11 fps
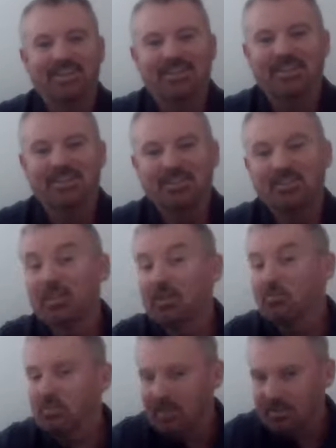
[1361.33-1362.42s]
You know, I say,
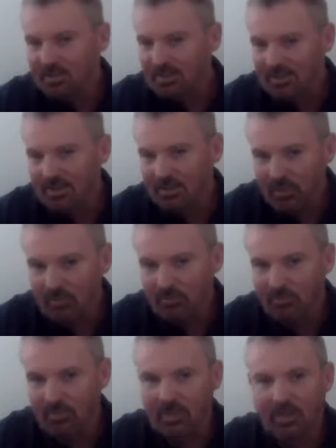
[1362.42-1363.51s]
well, that's the
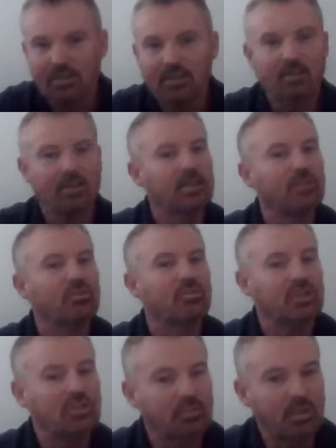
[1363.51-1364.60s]
EFN fee, and then you have to
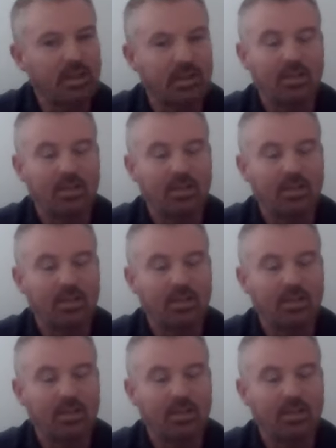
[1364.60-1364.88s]
teach them that.